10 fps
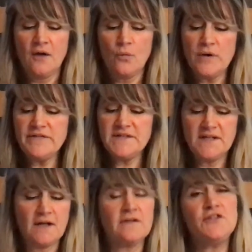We've
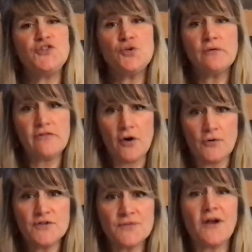seen at least two of
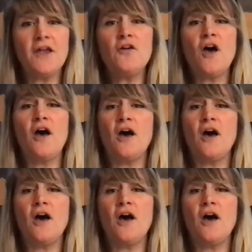those, right?